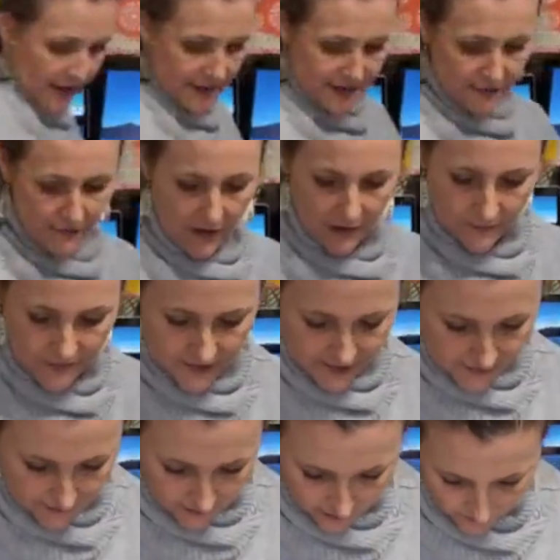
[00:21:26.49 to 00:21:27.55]
I developed
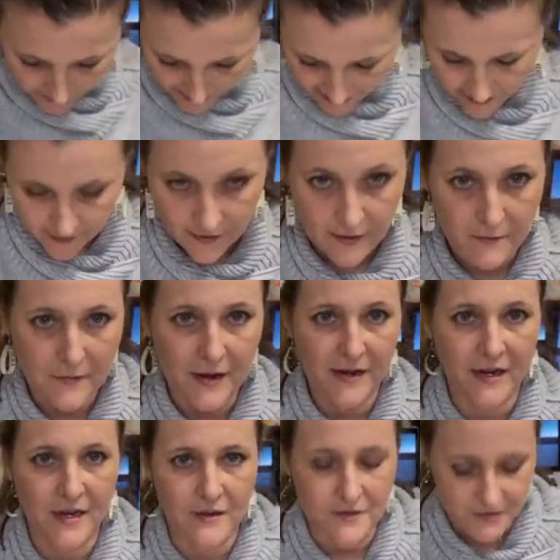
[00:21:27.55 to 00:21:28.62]
this little pattern
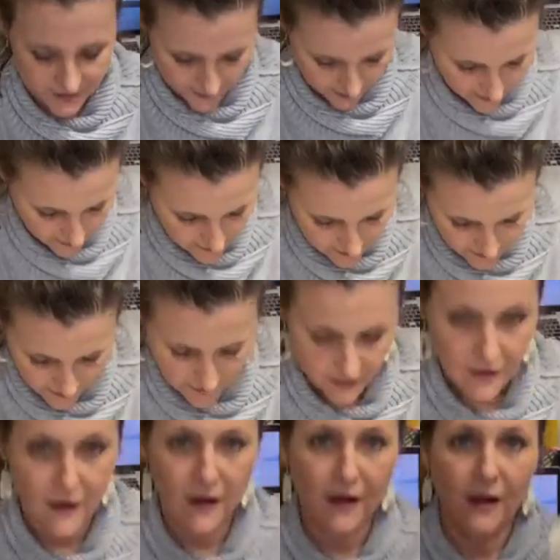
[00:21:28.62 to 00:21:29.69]
many years ago,
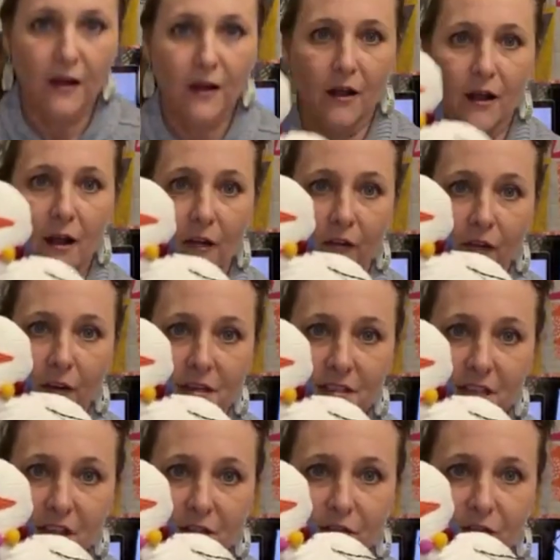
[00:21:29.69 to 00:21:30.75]

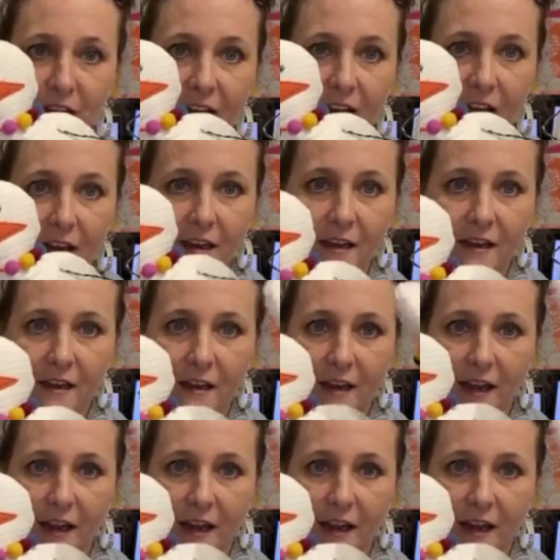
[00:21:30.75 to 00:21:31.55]
Frosty and Flaky,